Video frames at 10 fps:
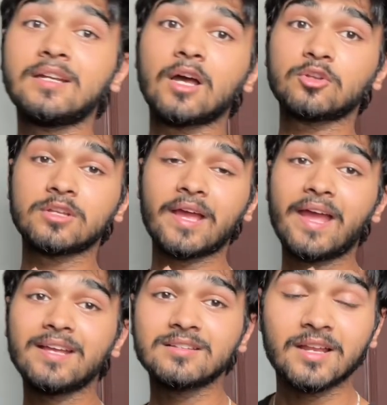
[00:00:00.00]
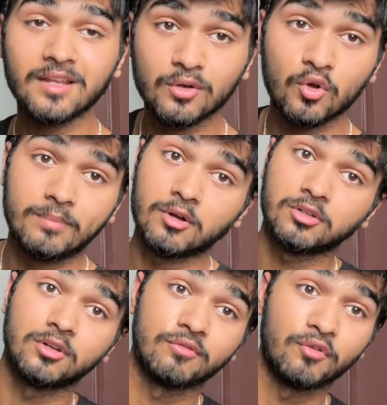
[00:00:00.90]
down on an edge and I know I'm not
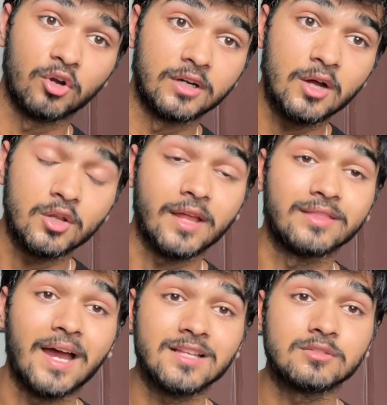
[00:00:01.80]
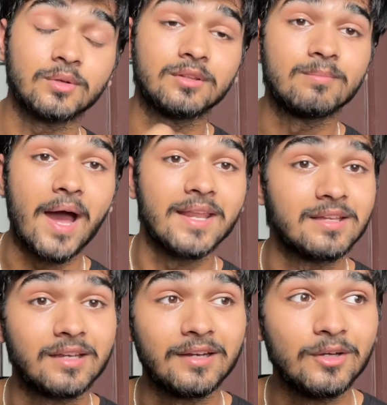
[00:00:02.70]
going to fall down, and that's what the
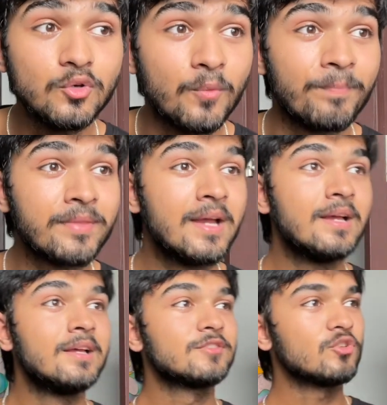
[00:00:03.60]
barrier can do. So